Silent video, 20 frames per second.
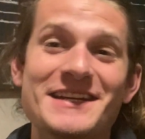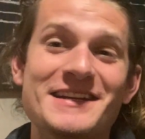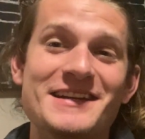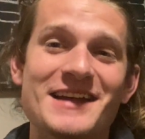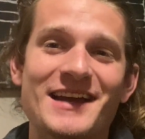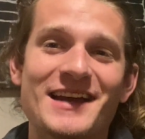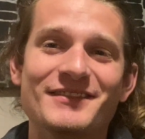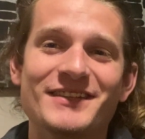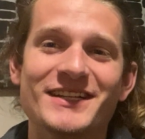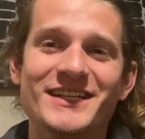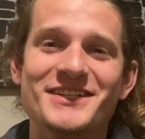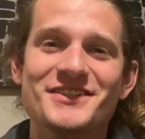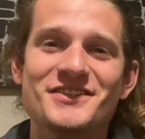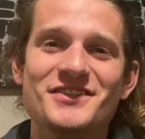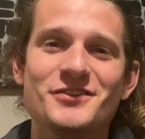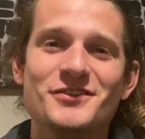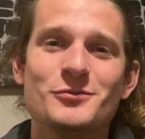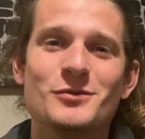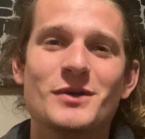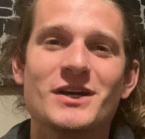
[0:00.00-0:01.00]
diving
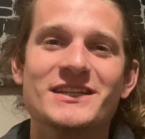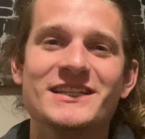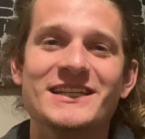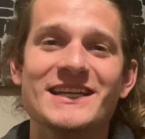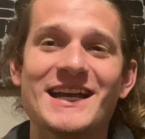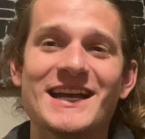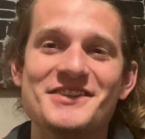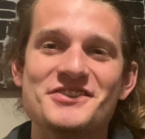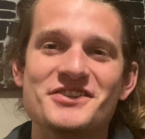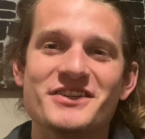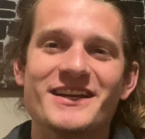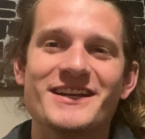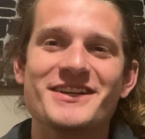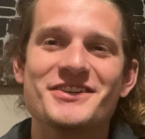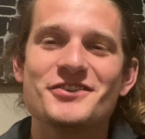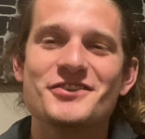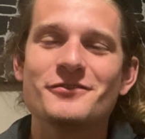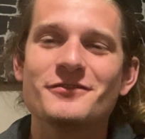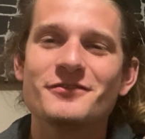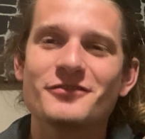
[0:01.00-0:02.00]
into on the
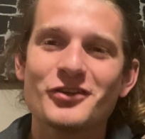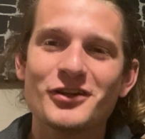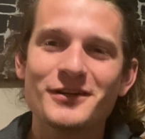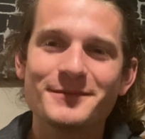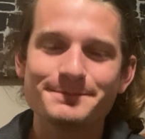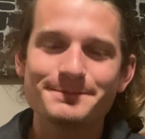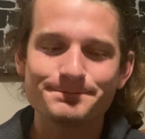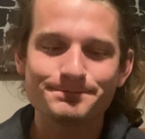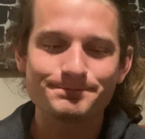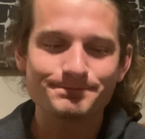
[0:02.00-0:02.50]
educational front.